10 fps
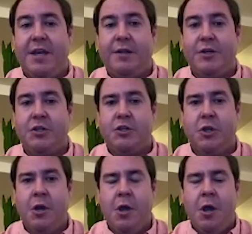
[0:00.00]
English.
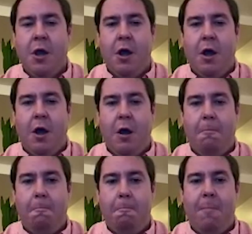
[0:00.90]

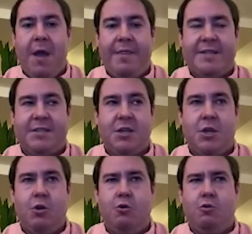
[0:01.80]
And that's a
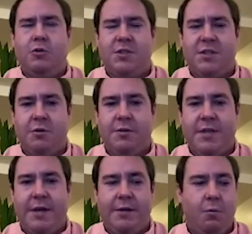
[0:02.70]
huge skill
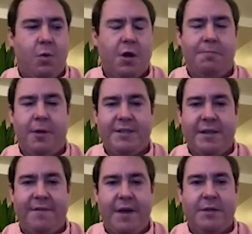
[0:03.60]
set in the workplace. I
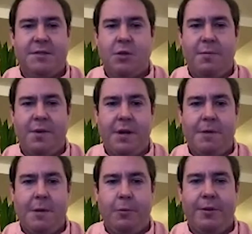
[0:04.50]
find that so many
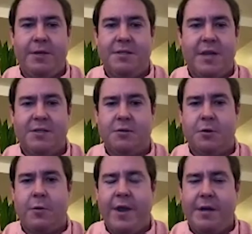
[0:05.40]
people these days are
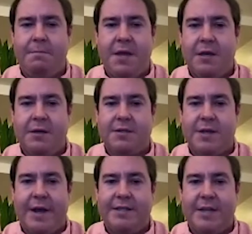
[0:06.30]
great at making a
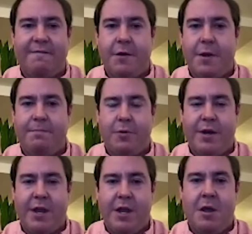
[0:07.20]
slide deck very
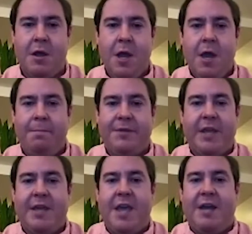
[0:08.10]
pretty, but
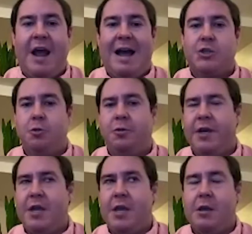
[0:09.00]
they can't
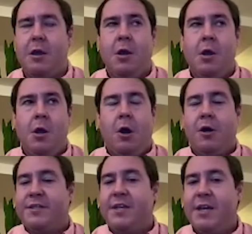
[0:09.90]
actually
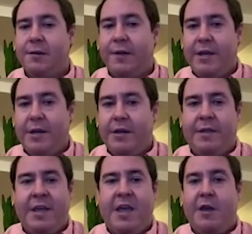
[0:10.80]
articulate it
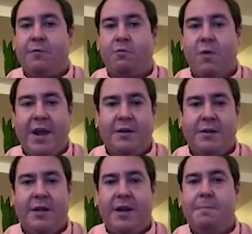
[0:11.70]
and they can't write
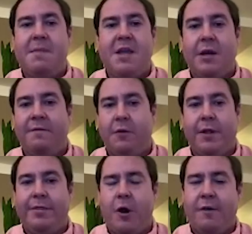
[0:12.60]
in a meaningful
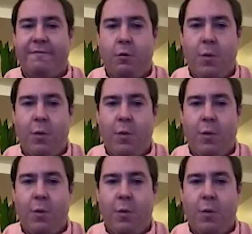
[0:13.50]
and thoughtful